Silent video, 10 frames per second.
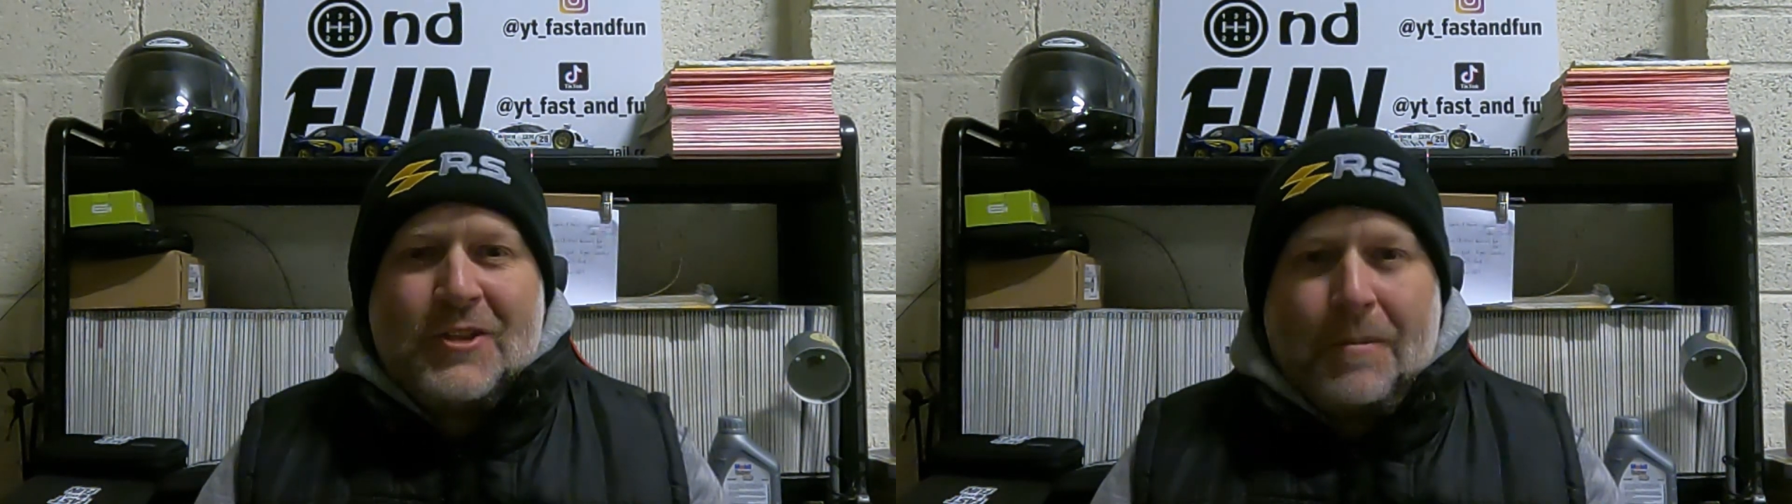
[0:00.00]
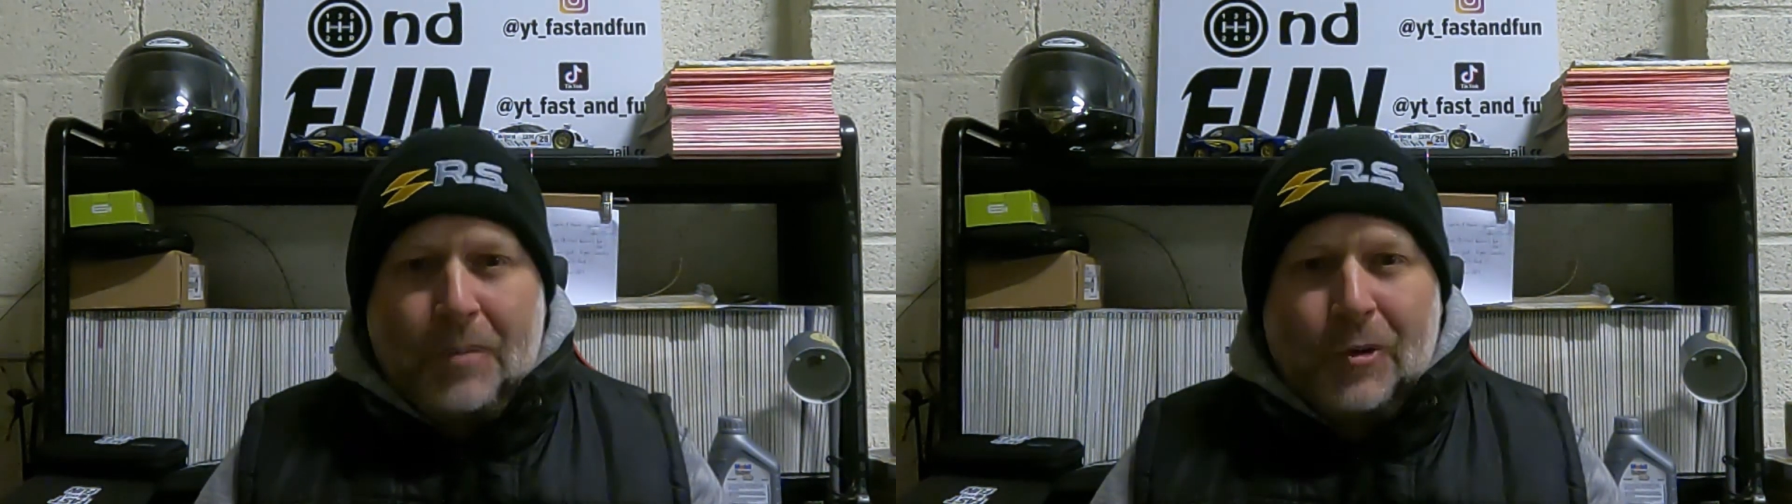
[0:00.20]

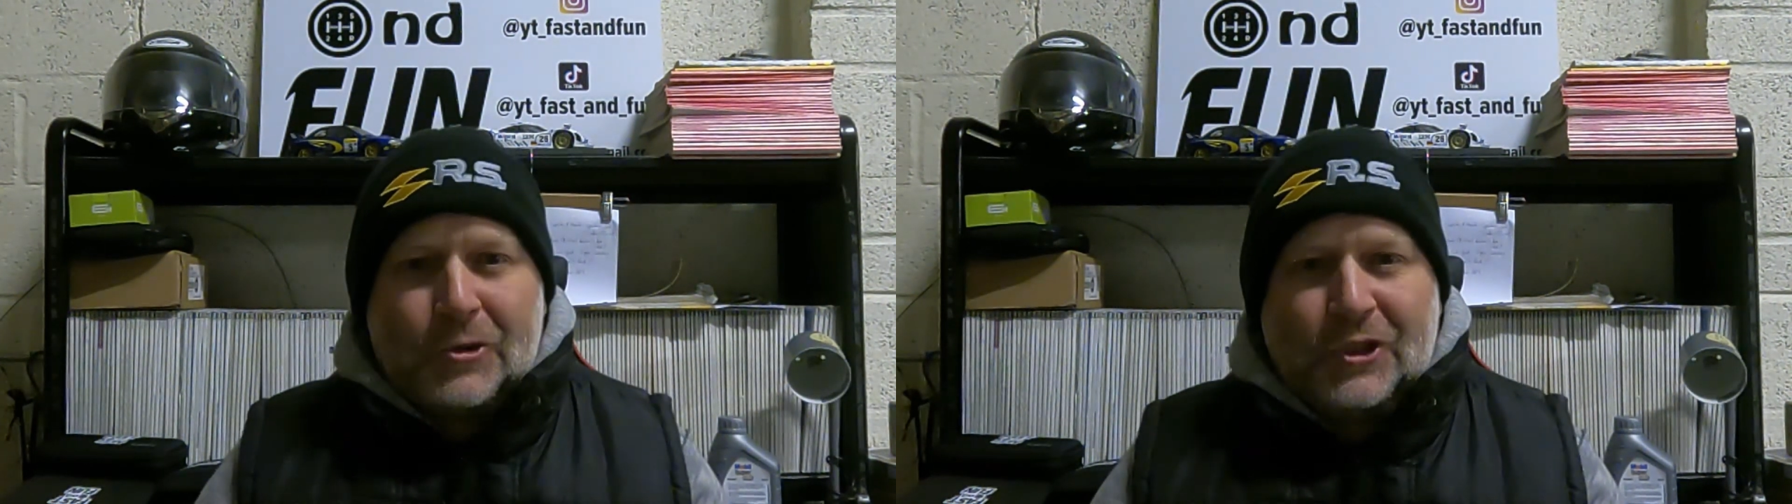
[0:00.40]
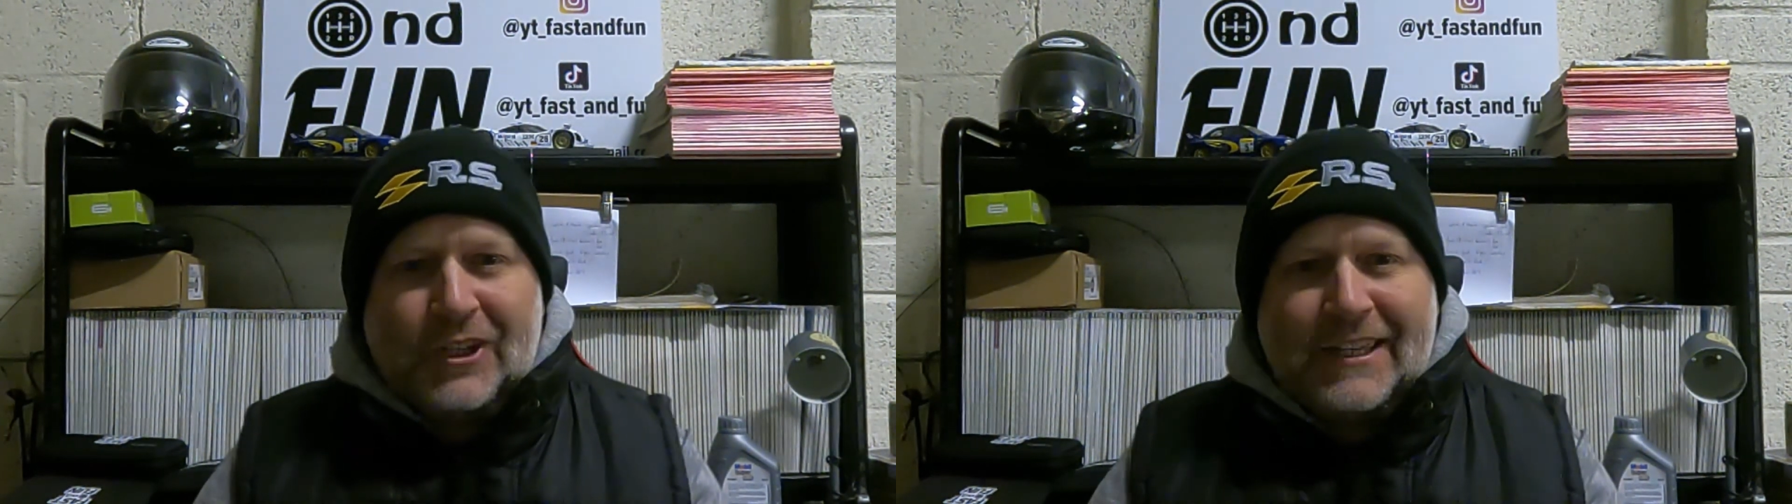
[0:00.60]
the
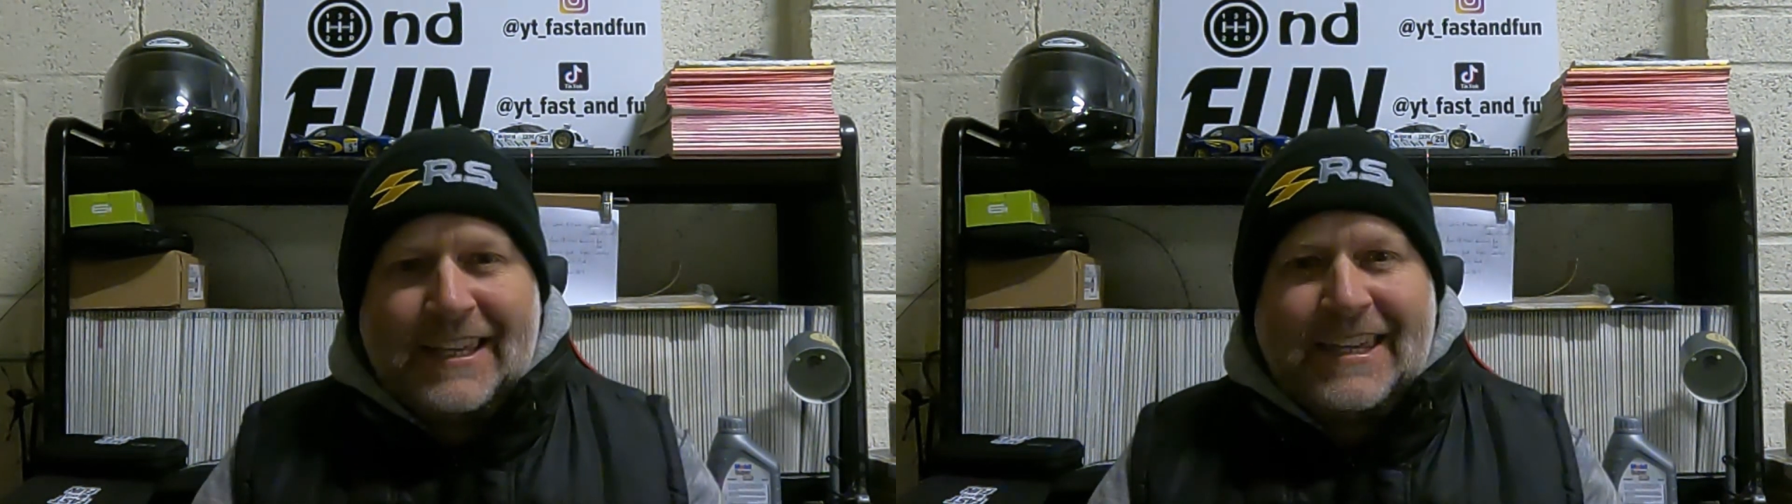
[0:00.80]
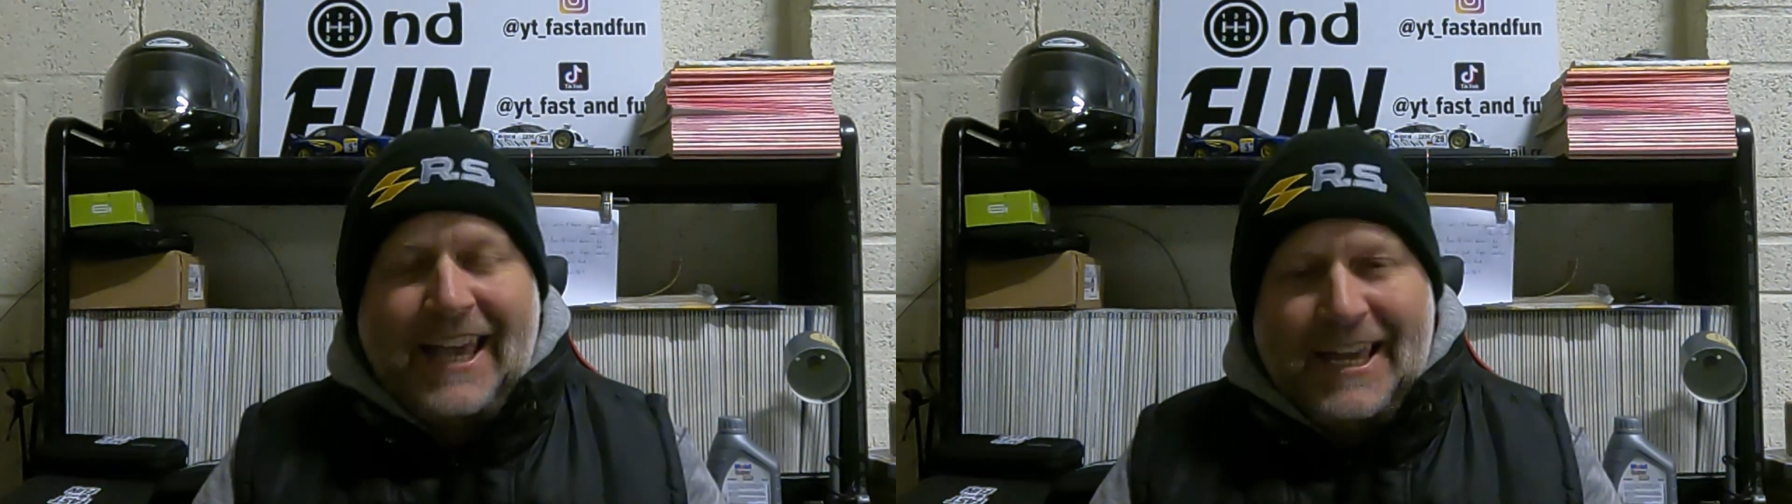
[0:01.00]
Porsche
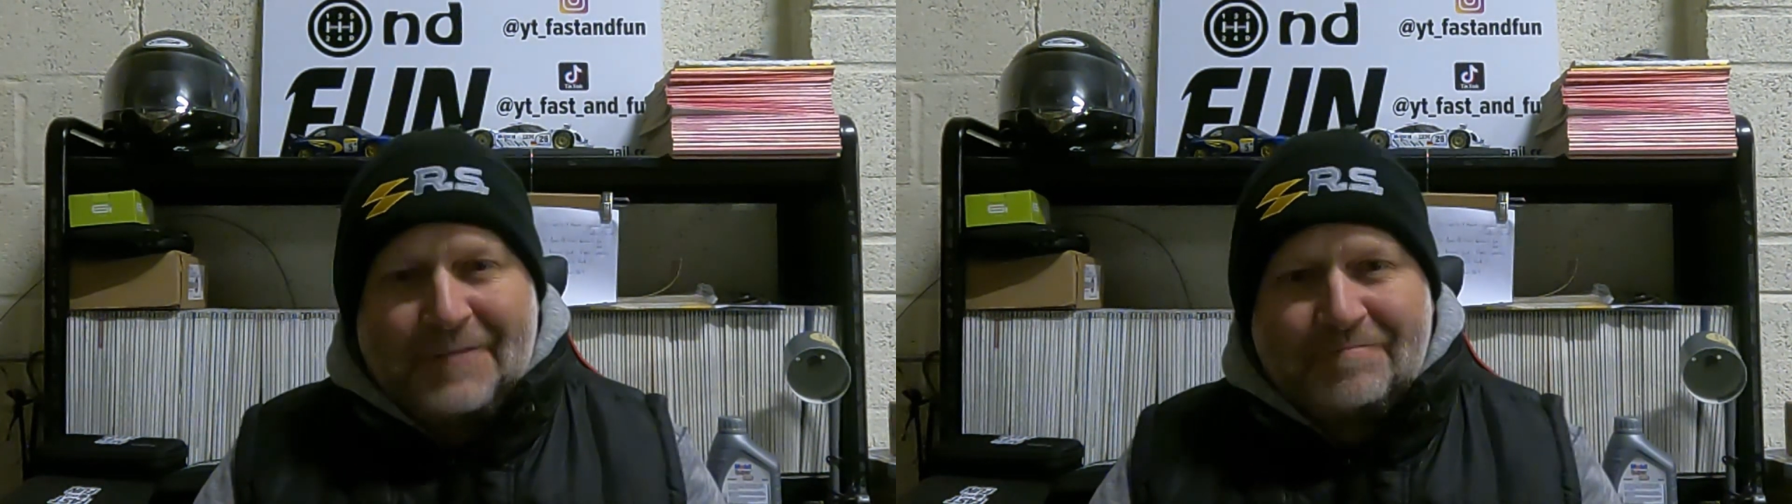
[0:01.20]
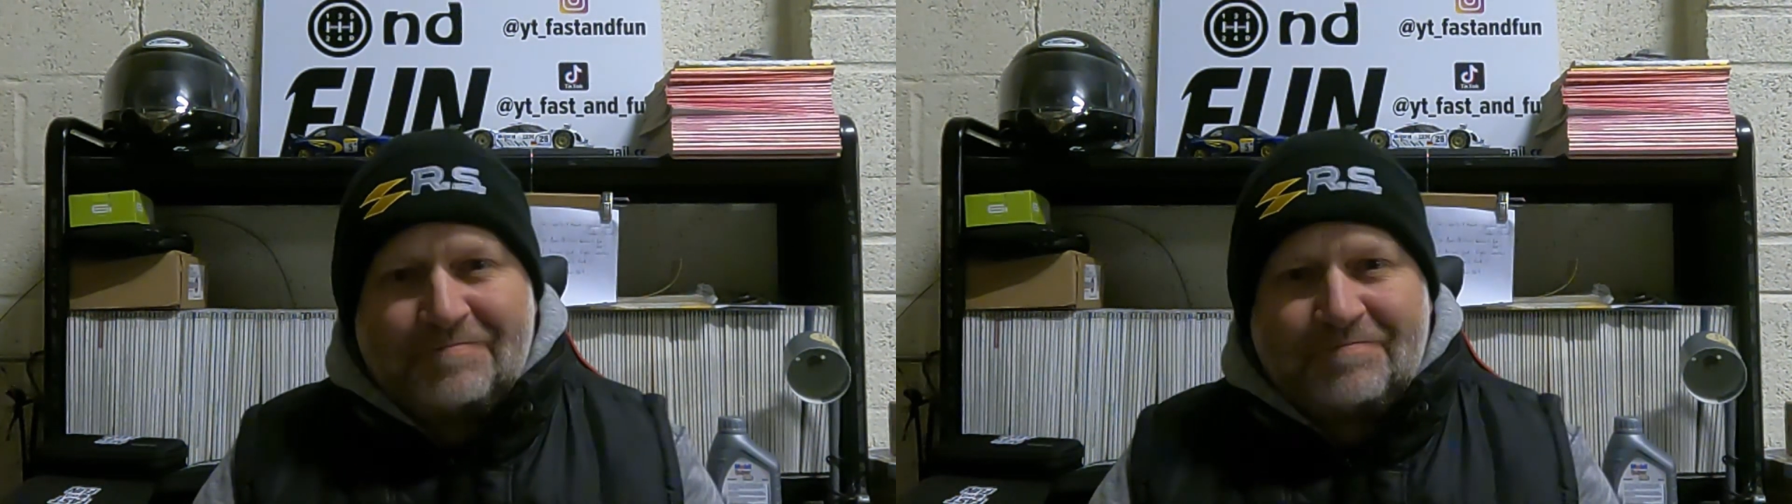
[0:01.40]
Cayenne.